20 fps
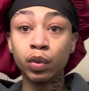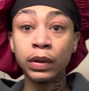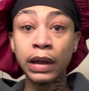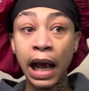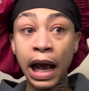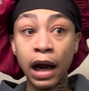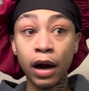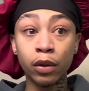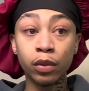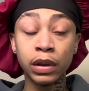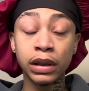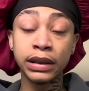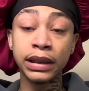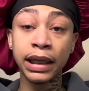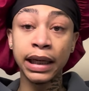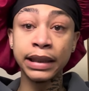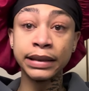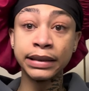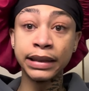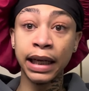loud because like
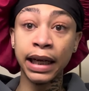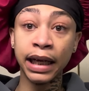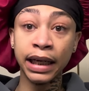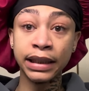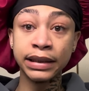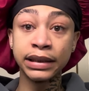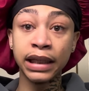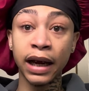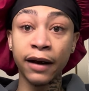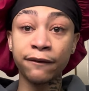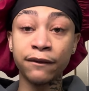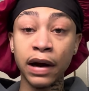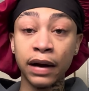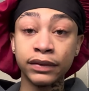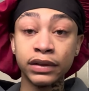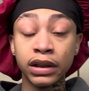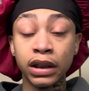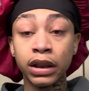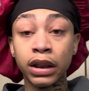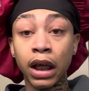I said, it's like 5,
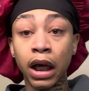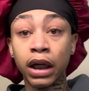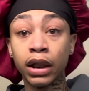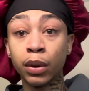6 o'clock in